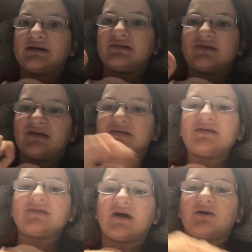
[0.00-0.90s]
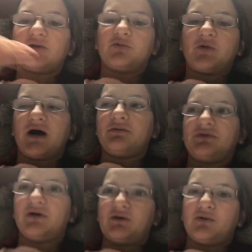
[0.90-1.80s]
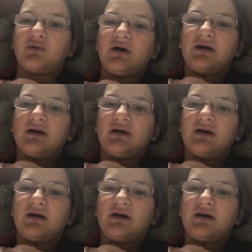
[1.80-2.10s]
can say 6 down and 5 to go,